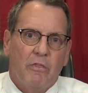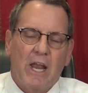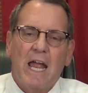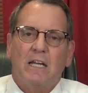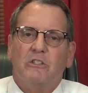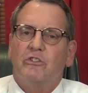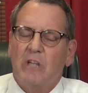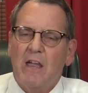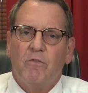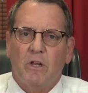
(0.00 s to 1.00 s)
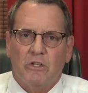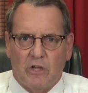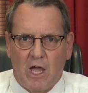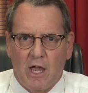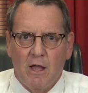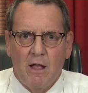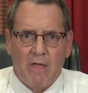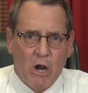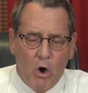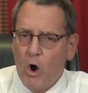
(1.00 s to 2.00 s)
then I could safely say
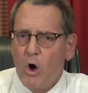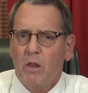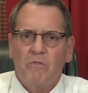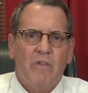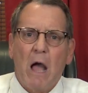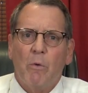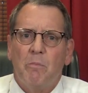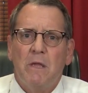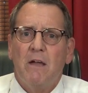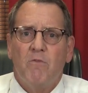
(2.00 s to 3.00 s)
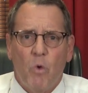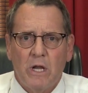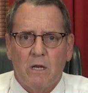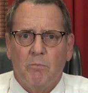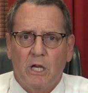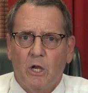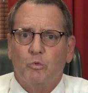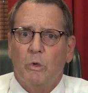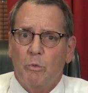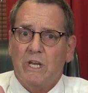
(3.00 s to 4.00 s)
that all of that would be avoided,
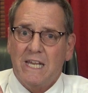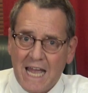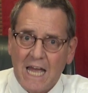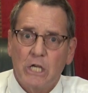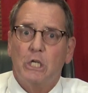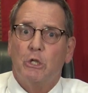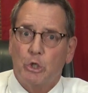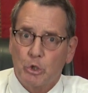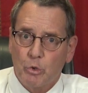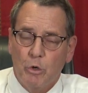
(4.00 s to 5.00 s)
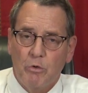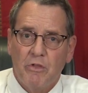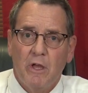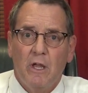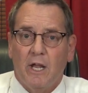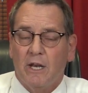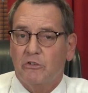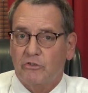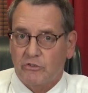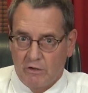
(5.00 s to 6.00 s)
because we would get to the truth in a
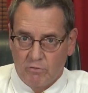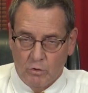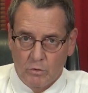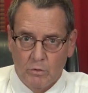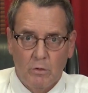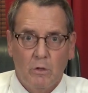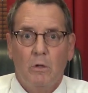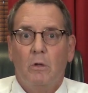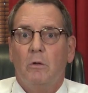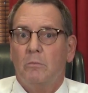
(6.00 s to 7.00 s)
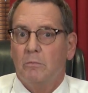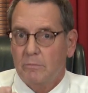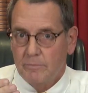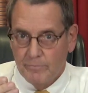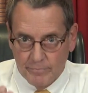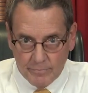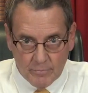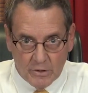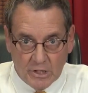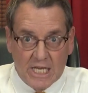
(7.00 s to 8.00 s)
civil,
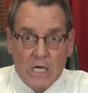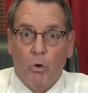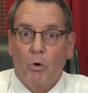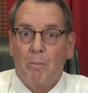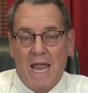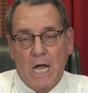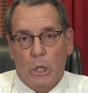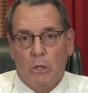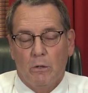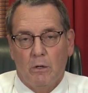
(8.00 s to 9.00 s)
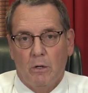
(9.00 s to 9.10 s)
legal manner.